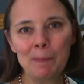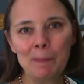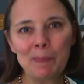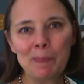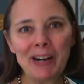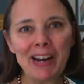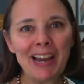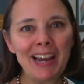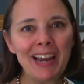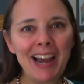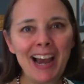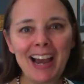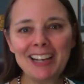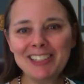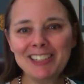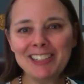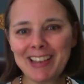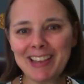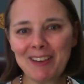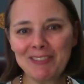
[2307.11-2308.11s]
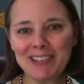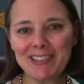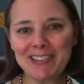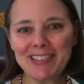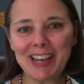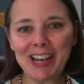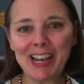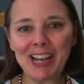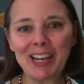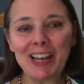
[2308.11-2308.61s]
But I just have to
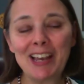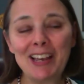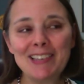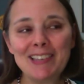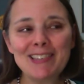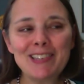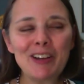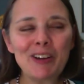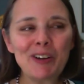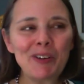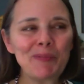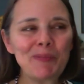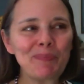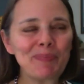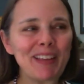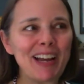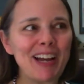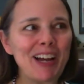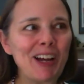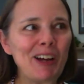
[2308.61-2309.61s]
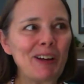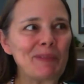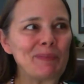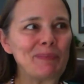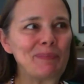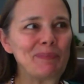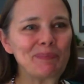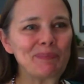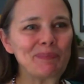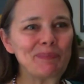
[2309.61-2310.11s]
say, so
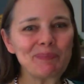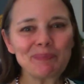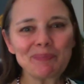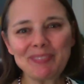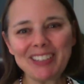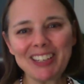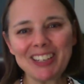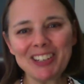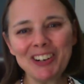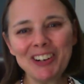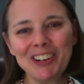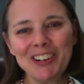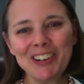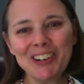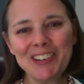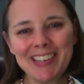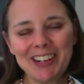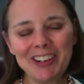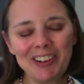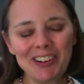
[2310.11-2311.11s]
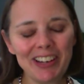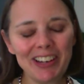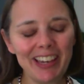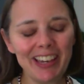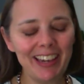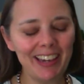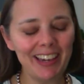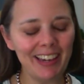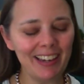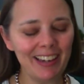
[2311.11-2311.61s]
current Senator
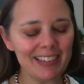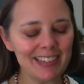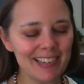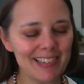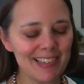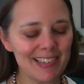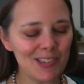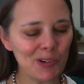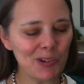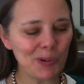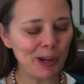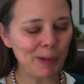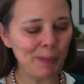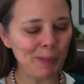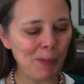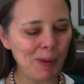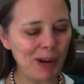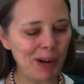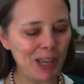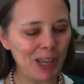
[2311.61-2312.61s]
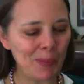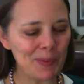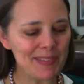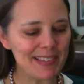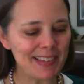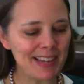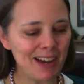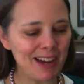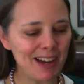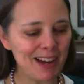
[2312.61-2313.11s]
King tells a story about when he
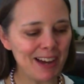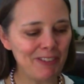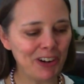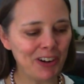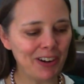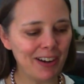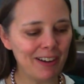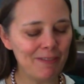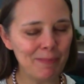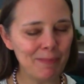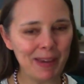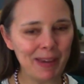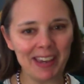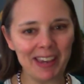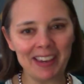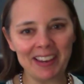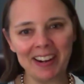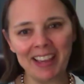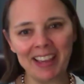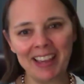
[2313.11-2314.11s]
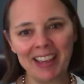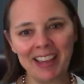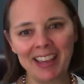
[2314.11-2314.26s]
was governor of Maine,